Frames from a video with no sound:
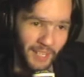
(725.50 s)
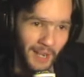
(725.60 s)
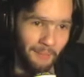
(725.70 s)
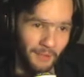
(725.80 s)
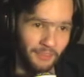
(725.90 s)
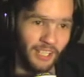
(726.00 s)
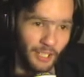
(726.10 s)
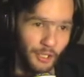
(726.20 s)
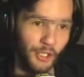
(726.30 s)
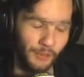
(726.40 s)
there and tell
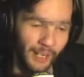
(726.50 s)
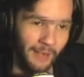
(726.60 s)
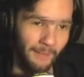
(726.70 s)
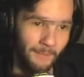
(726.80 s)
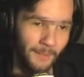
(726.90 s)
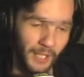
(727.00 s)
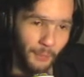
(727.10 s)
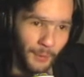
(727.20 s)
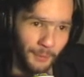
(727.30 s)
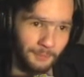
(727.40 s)
you straight? Because I
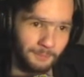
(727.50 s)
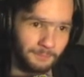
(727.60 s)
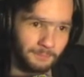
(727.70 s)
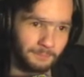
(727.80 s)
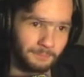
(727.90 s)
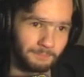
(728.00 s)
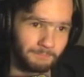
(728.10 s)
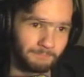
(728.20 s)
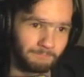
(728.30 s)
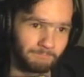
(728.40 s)
will.
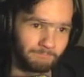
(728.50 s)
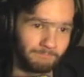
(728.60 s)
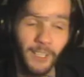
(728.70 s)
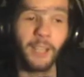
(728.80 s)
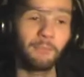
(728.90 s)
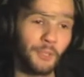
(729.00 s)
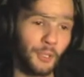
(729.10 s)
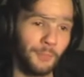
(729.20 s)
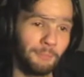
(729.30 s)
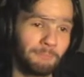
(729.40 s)
Okay, sure.